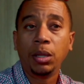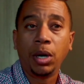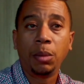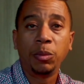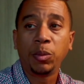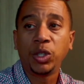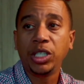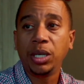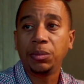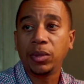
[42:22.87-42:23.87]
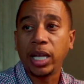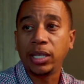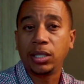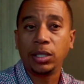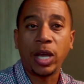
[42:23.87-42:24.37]
membership.
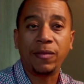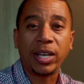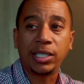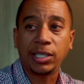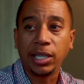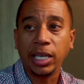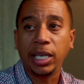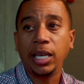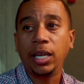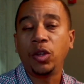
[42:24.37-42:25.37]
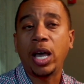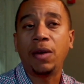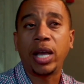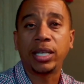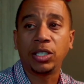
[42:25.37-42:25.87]
That's, you have access to LinkedIn, you
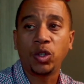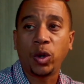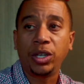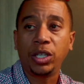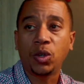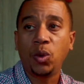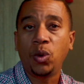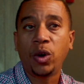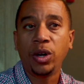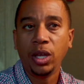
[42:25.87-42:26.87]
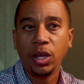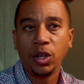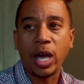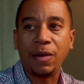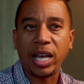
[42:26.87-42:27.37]
have access to our Discord,
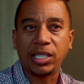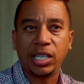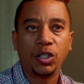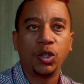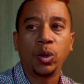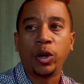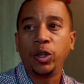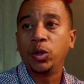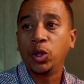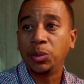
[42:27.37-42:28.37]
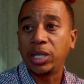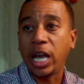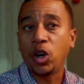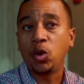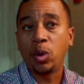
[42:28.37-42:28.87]
you have access to our YouTube
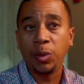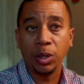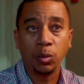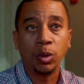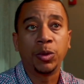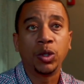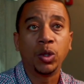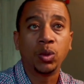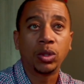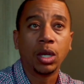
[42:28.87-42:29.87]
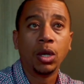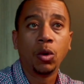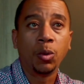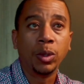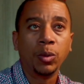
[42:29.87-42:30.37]
channel, where we produce,
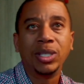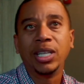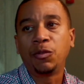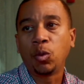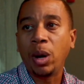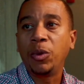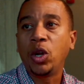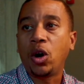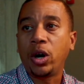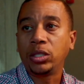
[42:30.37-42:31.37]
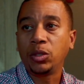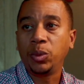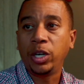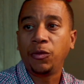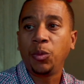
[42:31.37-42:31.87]
or we deliver webinars. So
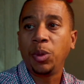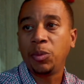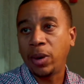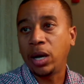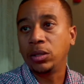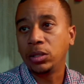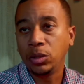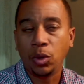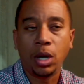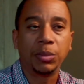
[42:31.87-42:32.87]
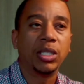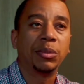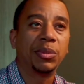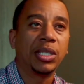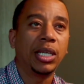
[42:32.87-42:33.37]
we interview people about
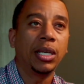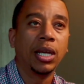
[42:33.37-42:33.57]
CMMC.